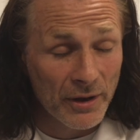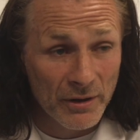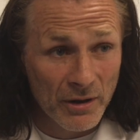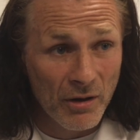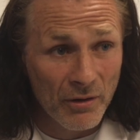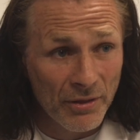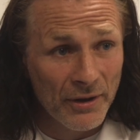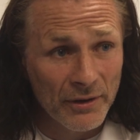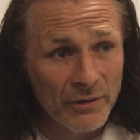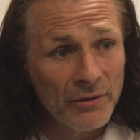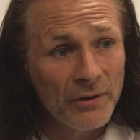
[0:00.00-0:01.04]
and I can't
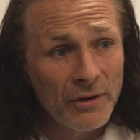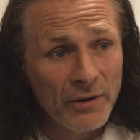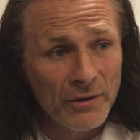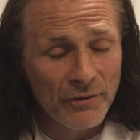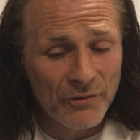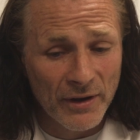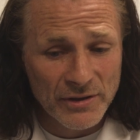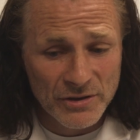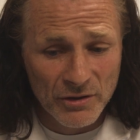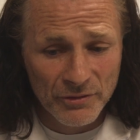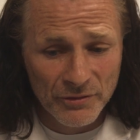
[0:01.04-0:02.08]
thank the
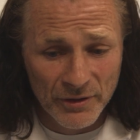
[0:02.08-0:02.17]
fans enough.